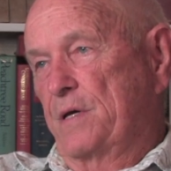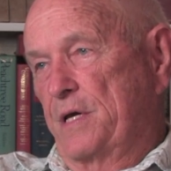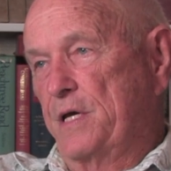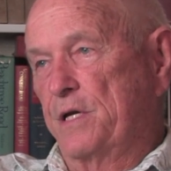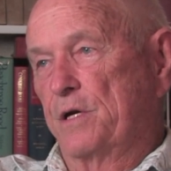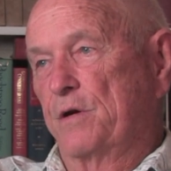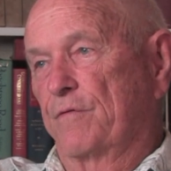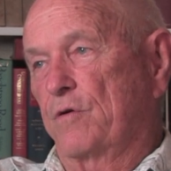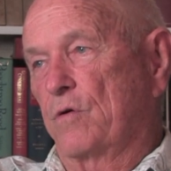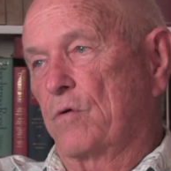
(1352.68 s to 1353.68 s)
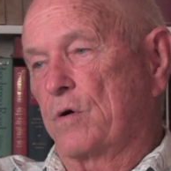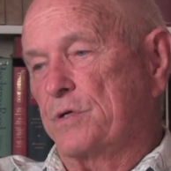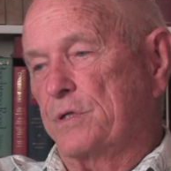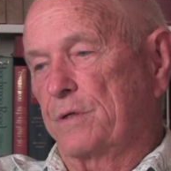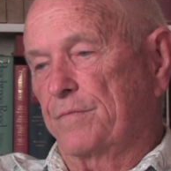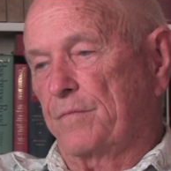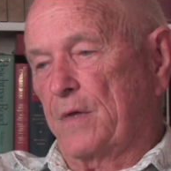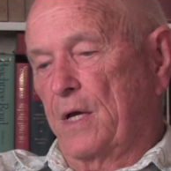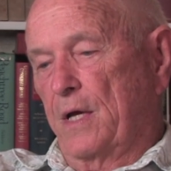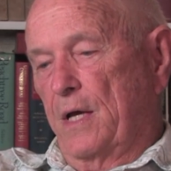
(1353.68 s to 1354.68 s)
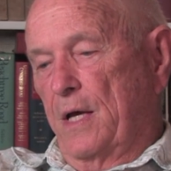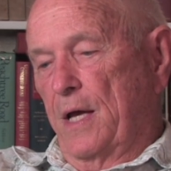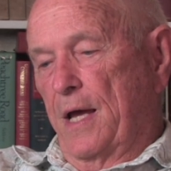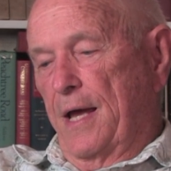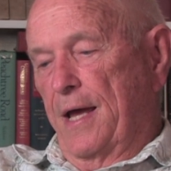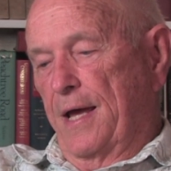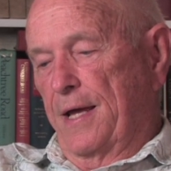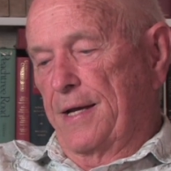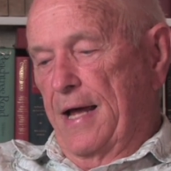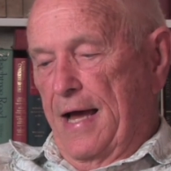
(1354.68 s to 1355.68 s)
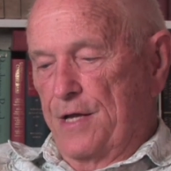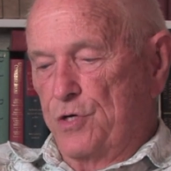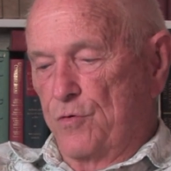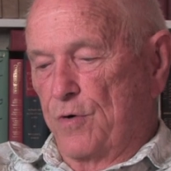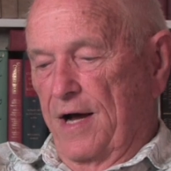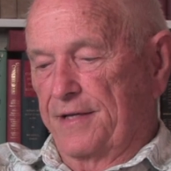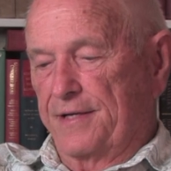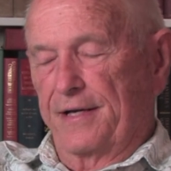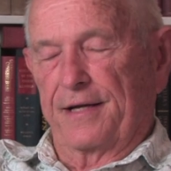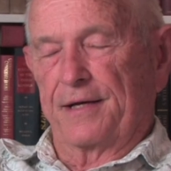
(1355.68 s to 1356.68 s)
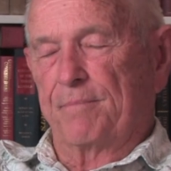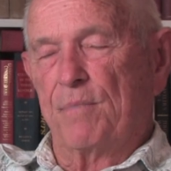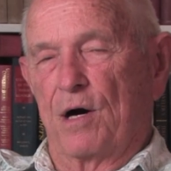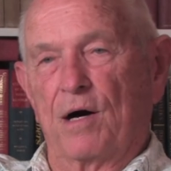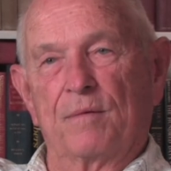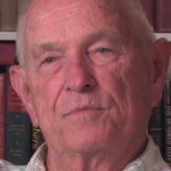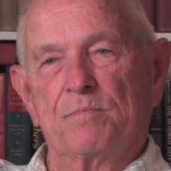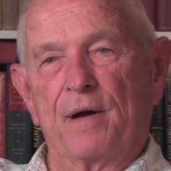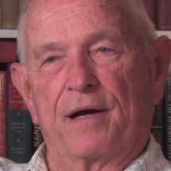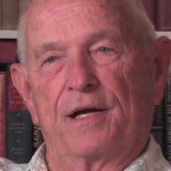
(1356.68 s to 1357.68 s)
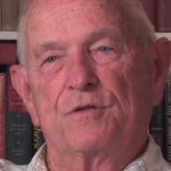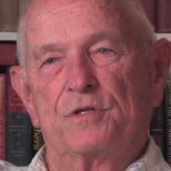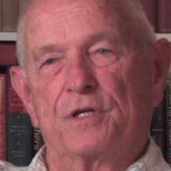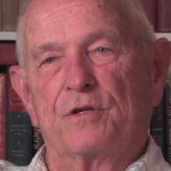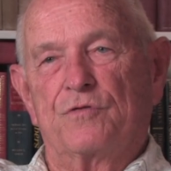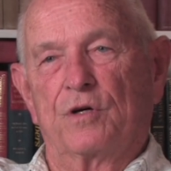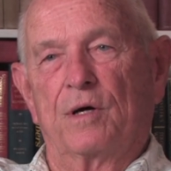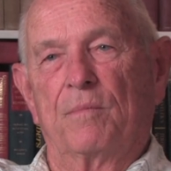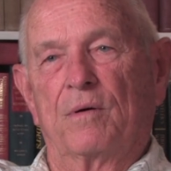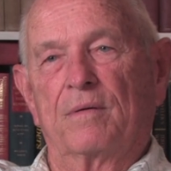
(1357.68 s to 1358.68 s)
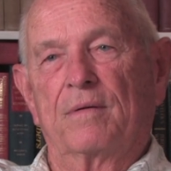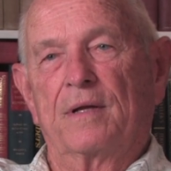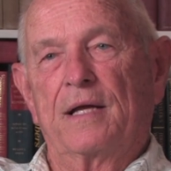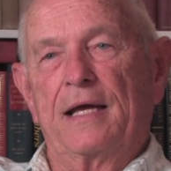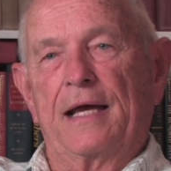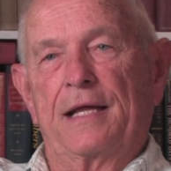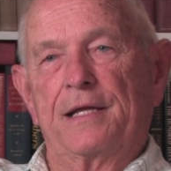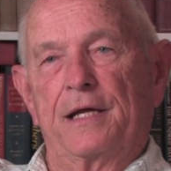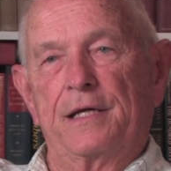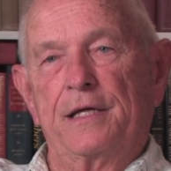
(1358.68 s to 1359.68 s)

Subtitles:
heated, of course. And I knew right then that Bob's marriage was in trouble. And then